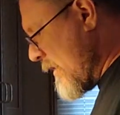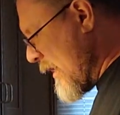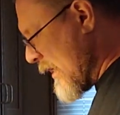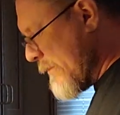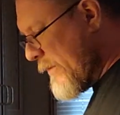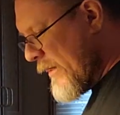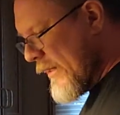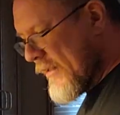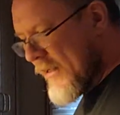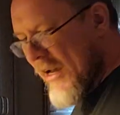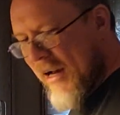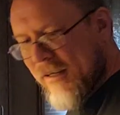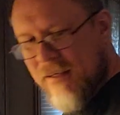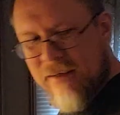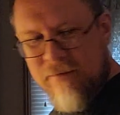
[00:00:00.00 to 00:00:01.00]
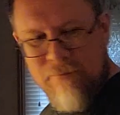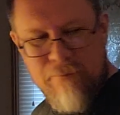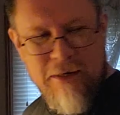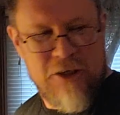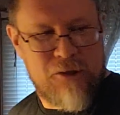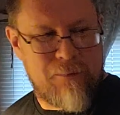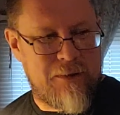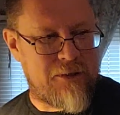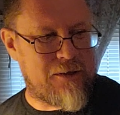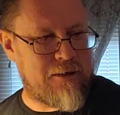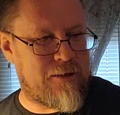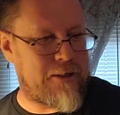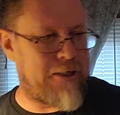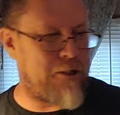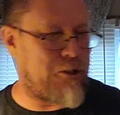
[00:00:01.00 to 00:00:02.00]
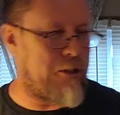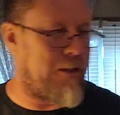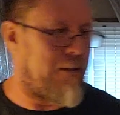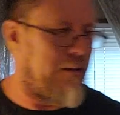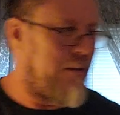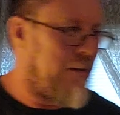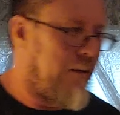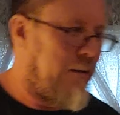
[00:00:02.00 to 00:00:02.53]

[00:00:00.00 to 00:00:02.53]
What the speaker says: have to be exacting measurements and all that shit.